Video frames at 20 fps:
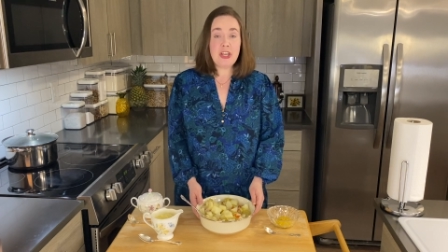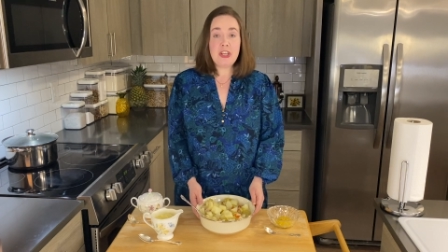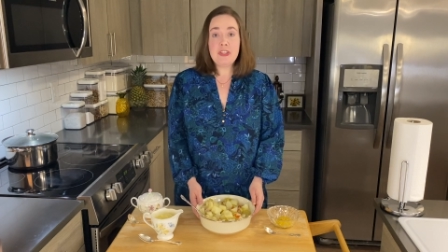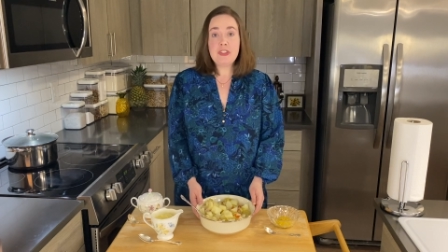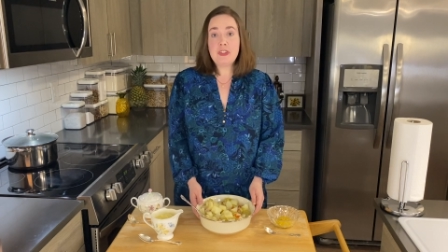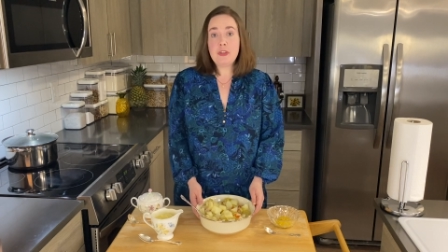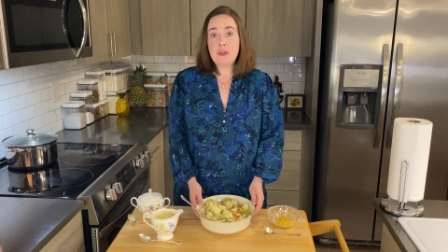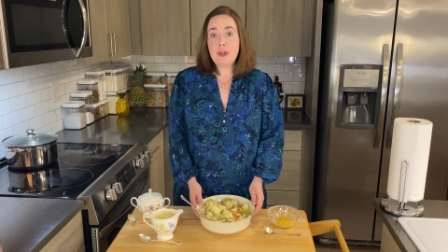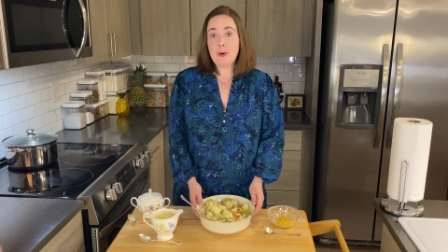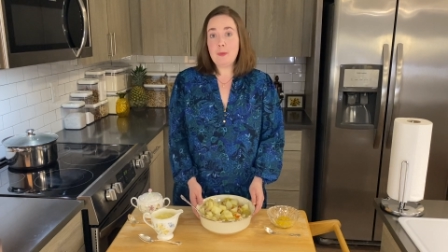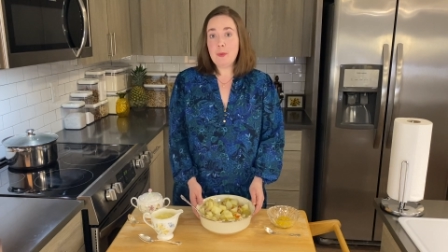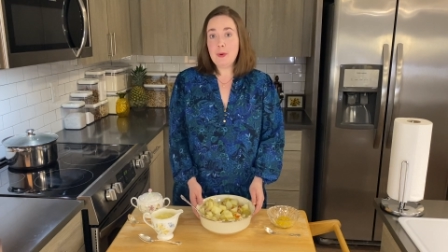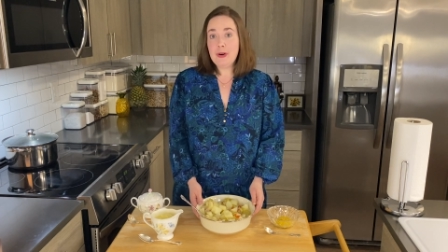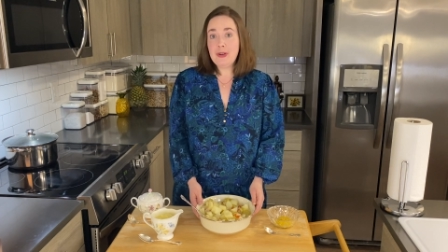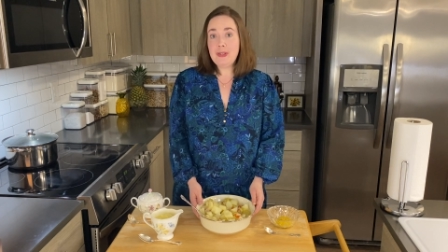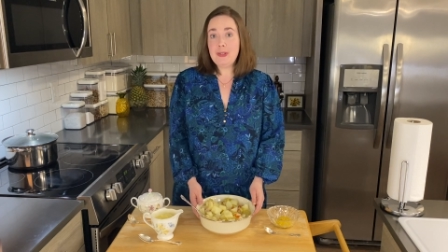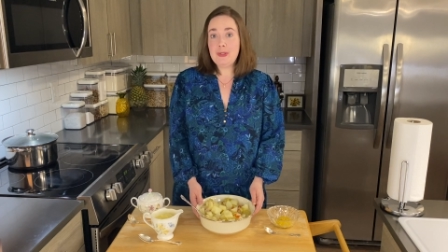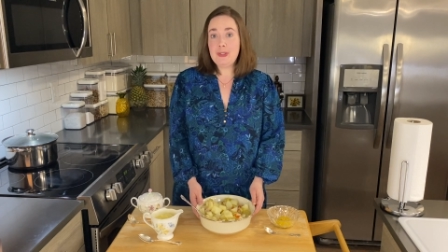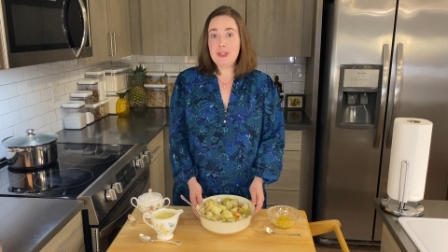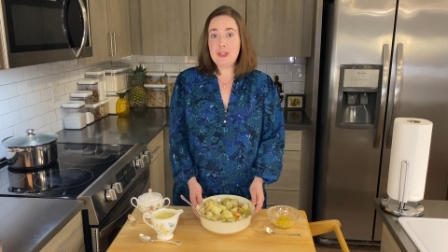so they're more
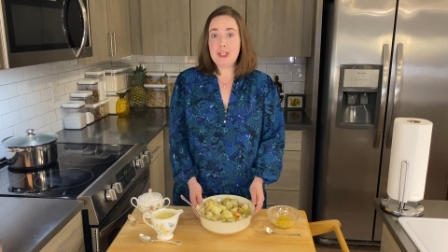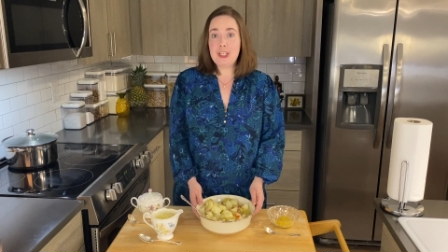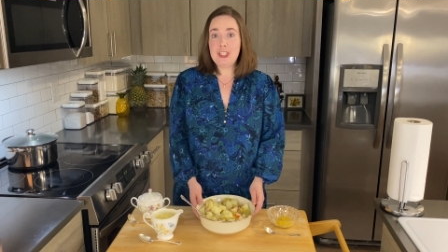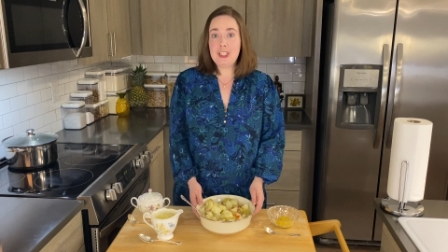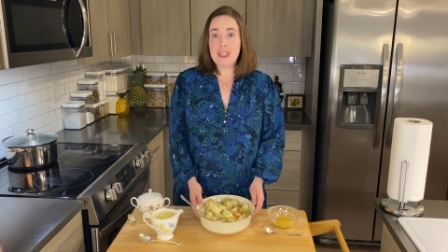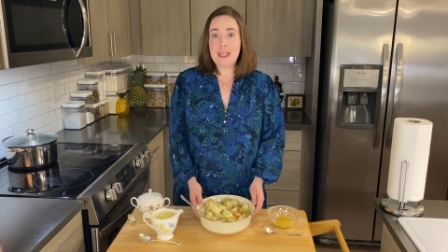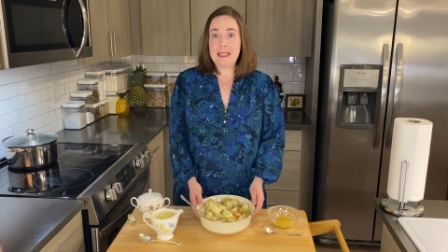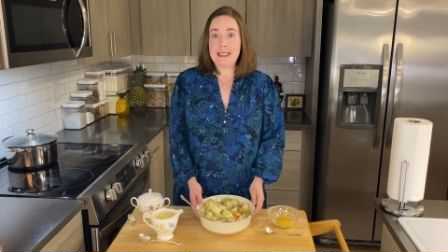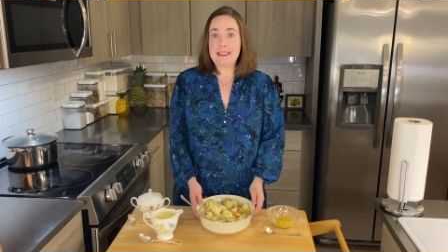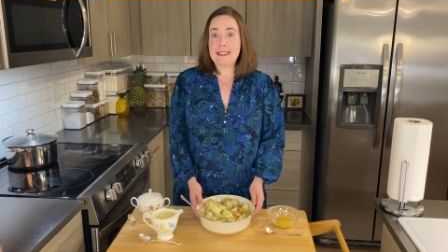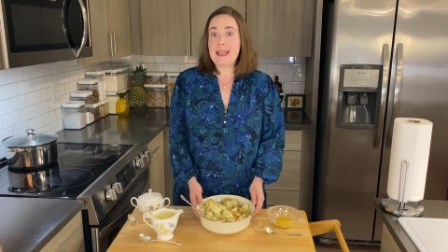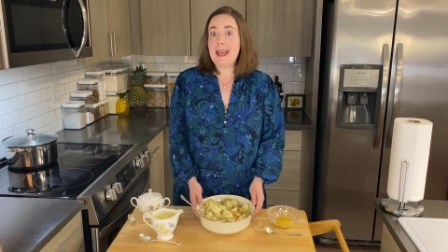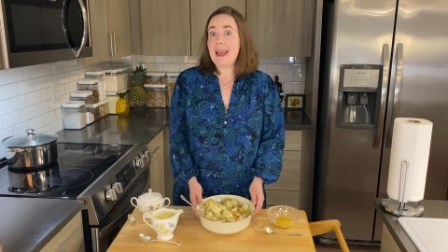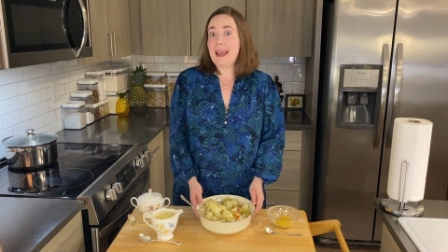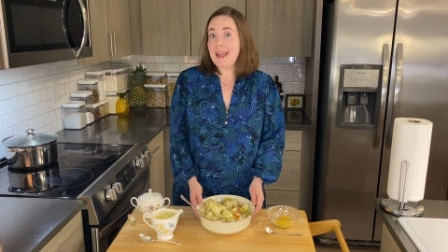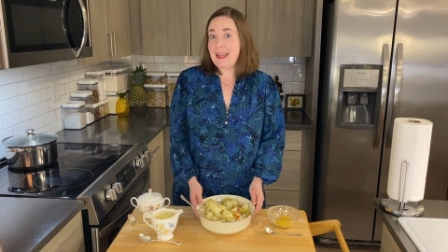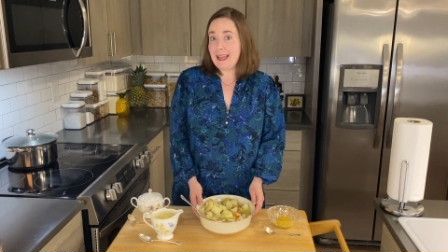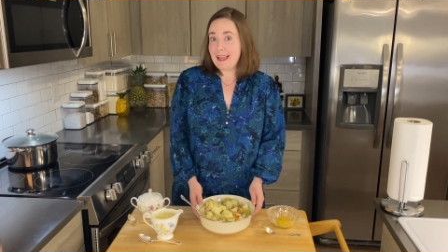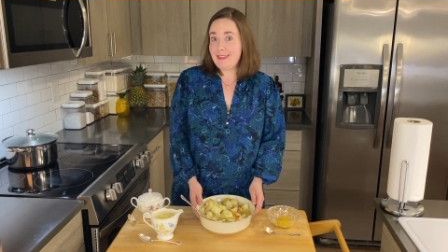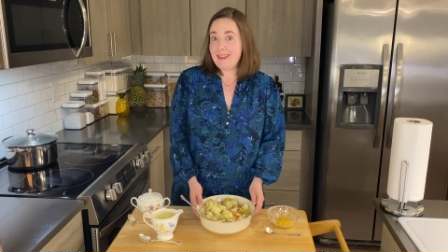nutritious
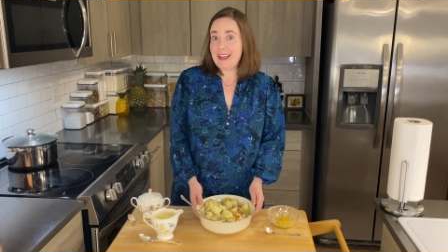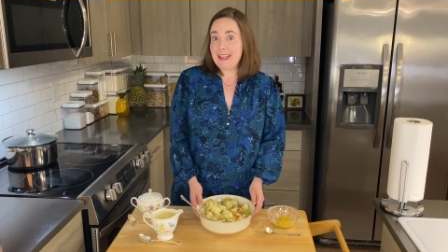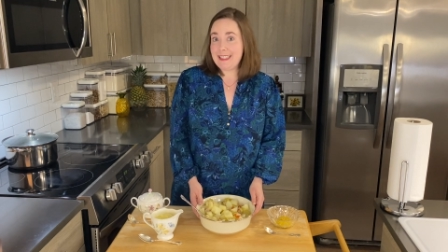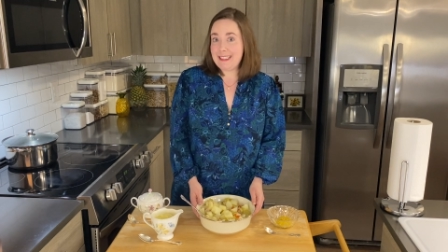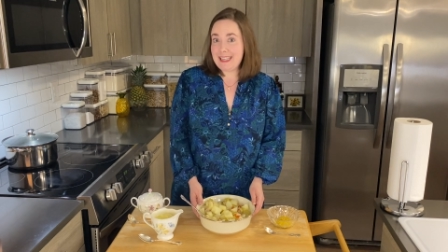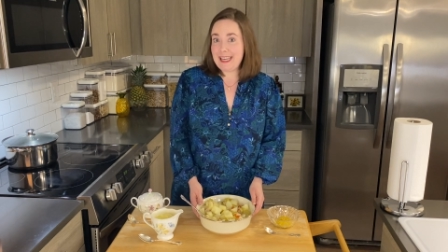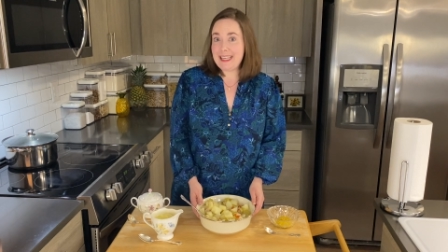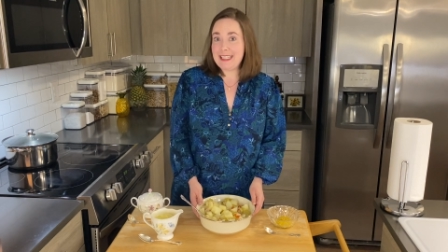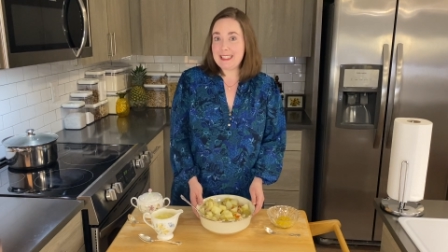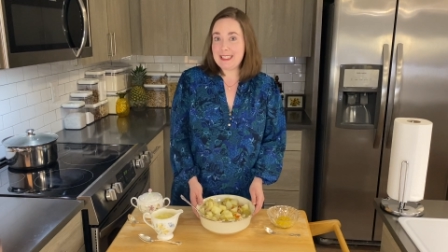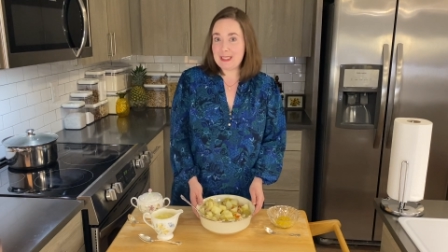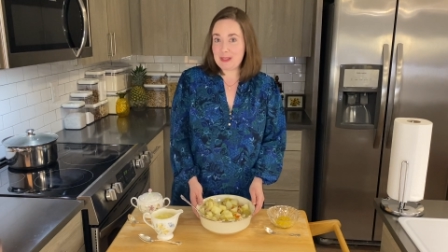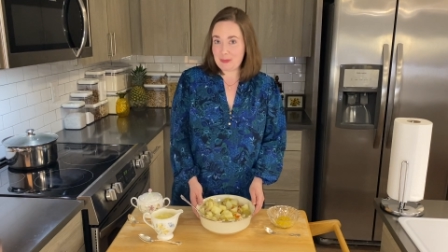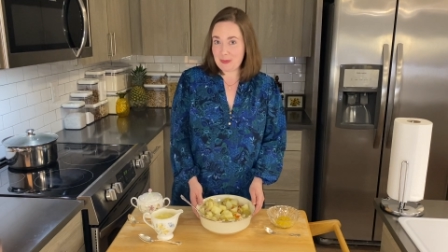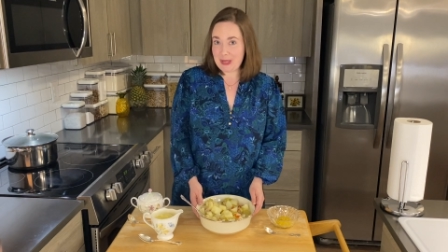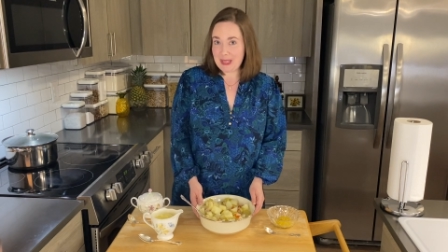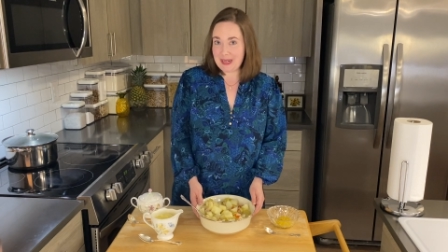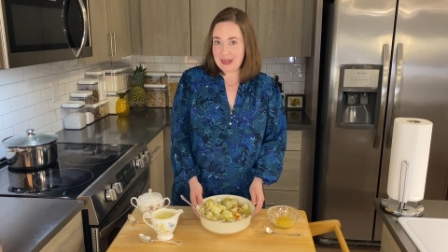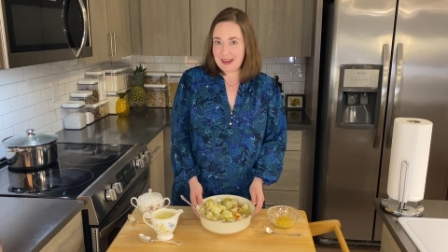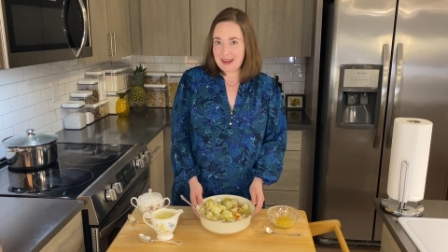and they taste
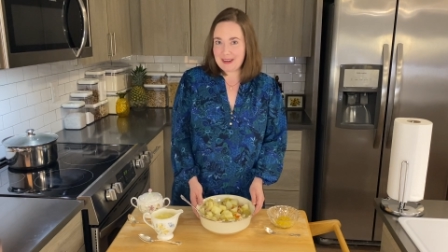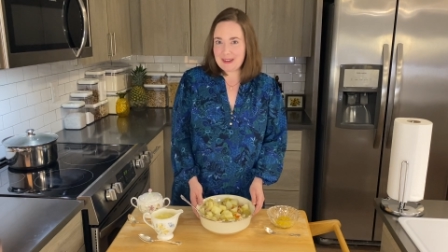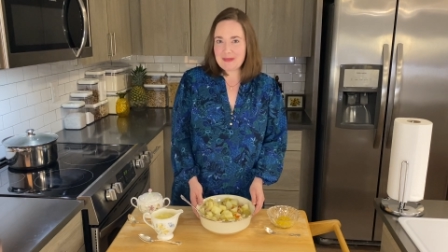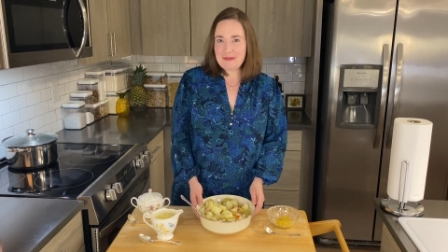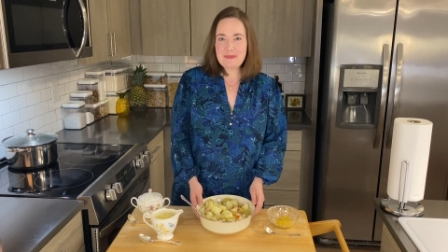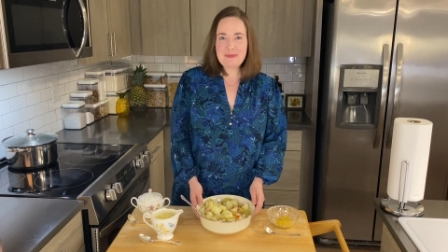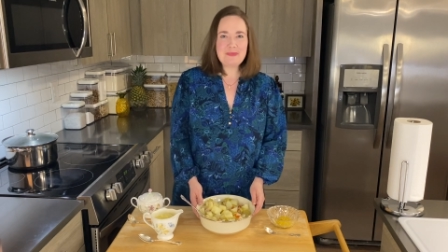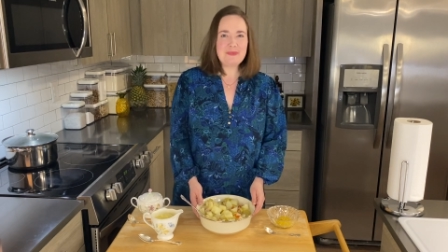sweeter.